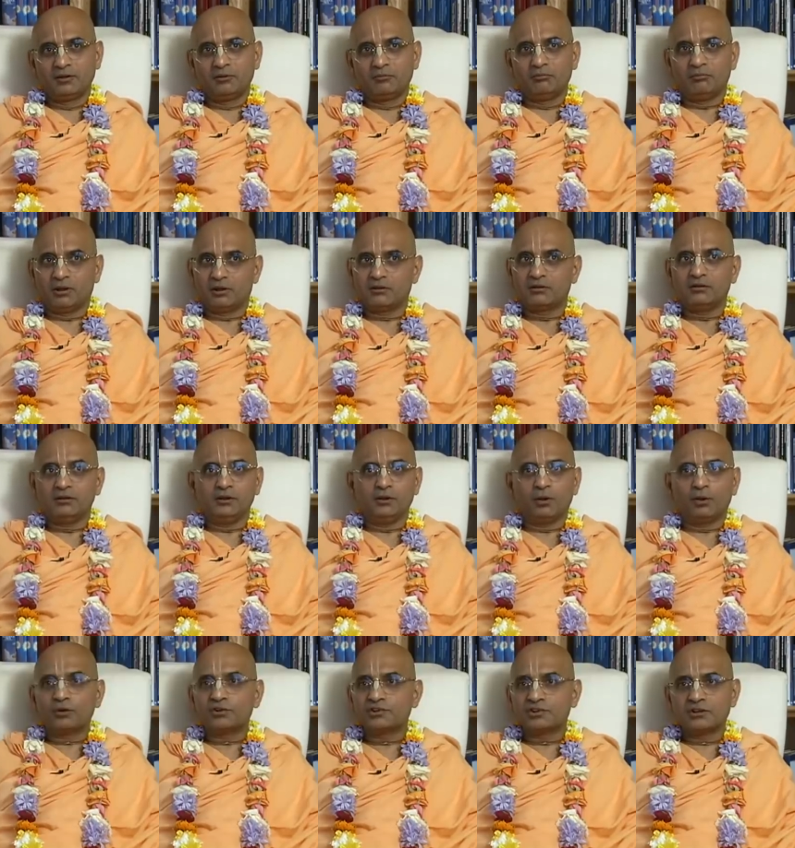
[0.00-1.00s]
But
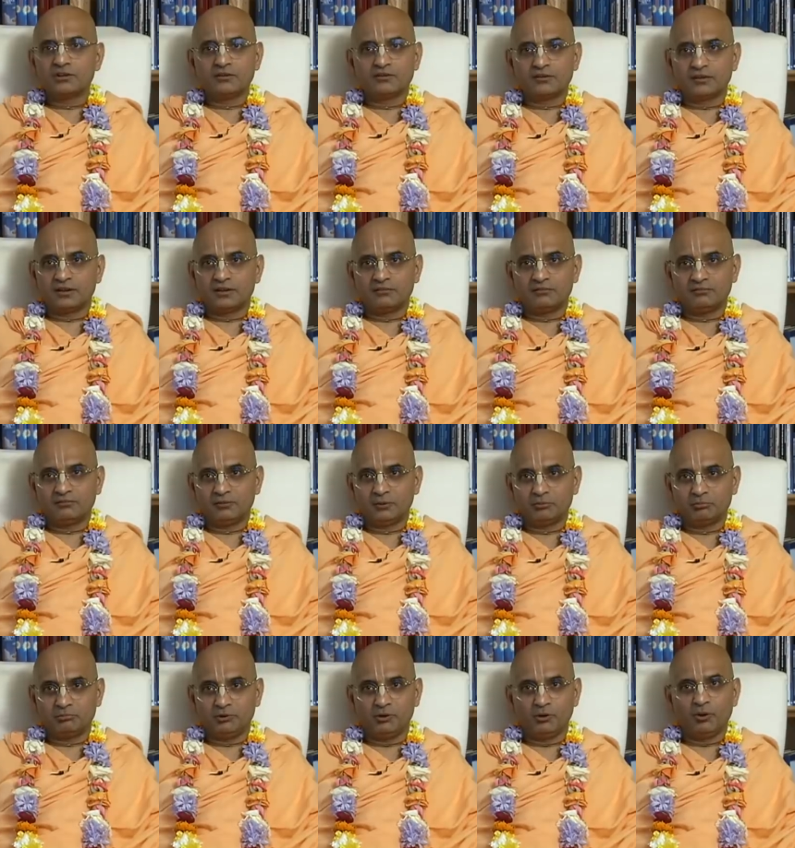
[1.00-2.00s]
your children,
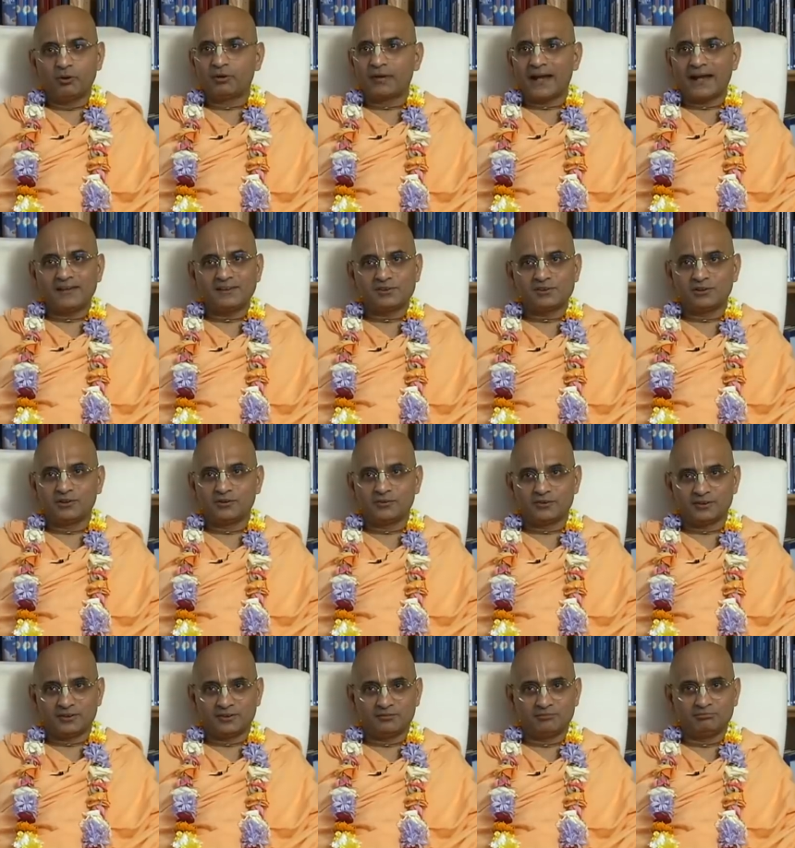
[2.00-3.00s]
your
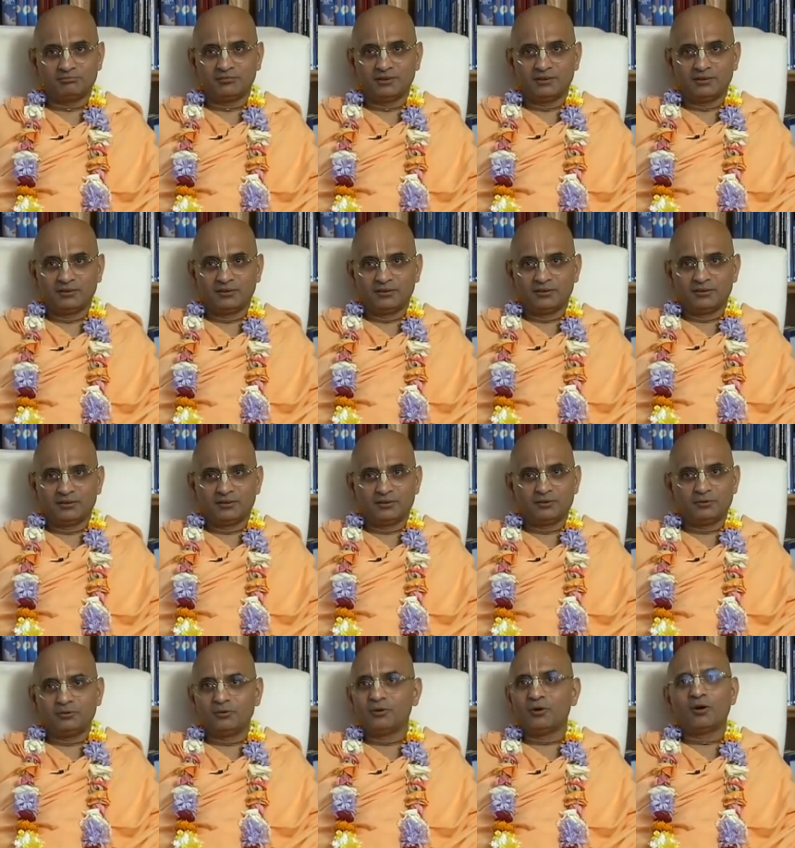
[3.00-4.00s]
grandchildren,
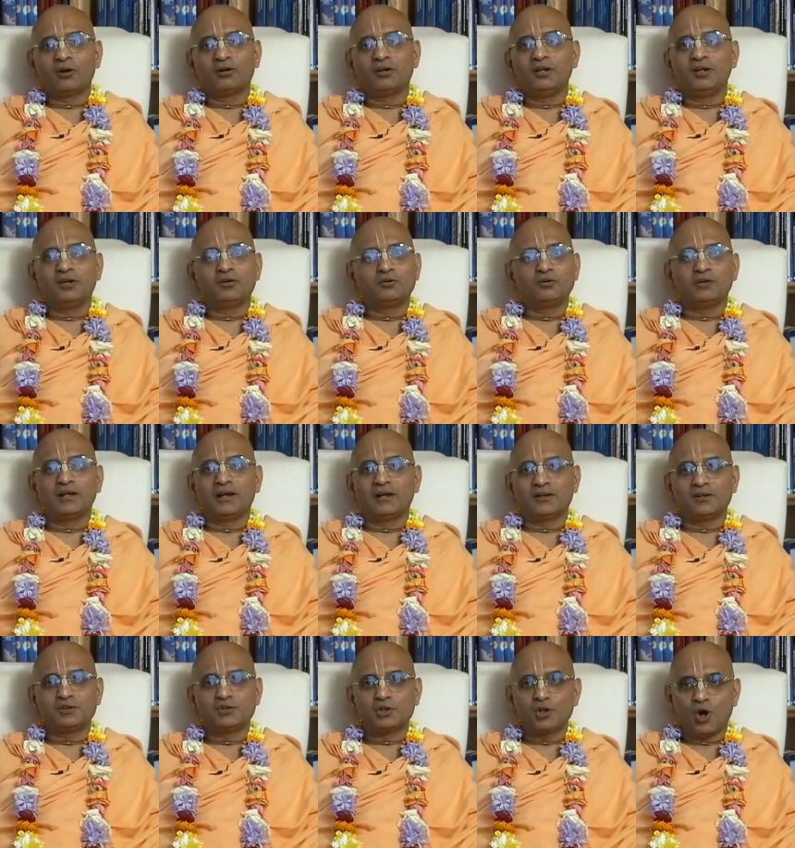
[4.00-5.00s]
do not need to get
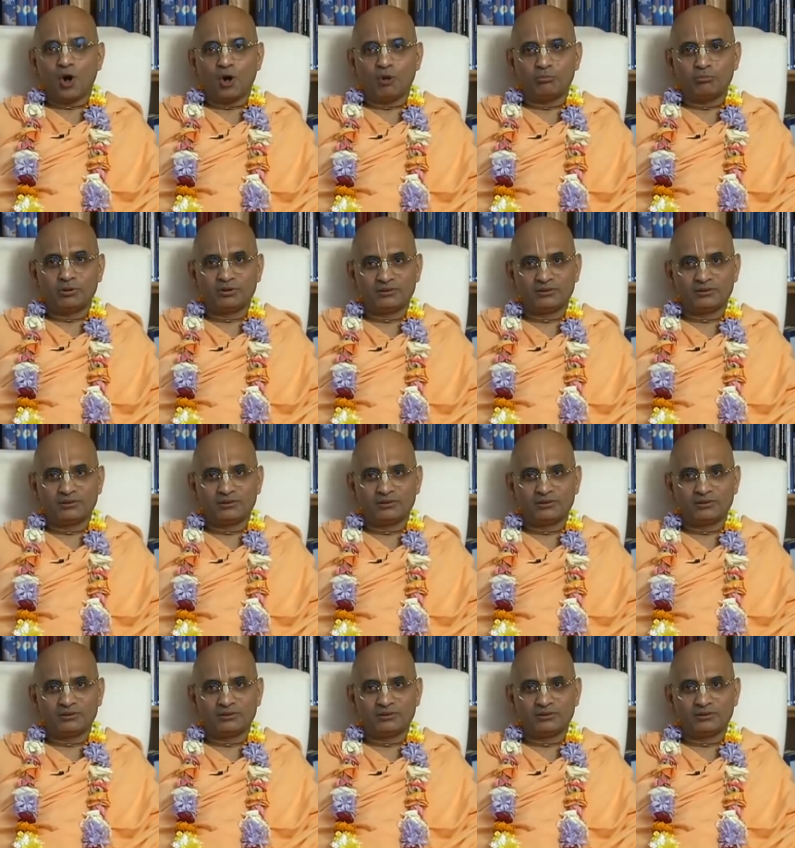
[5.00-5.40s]
a job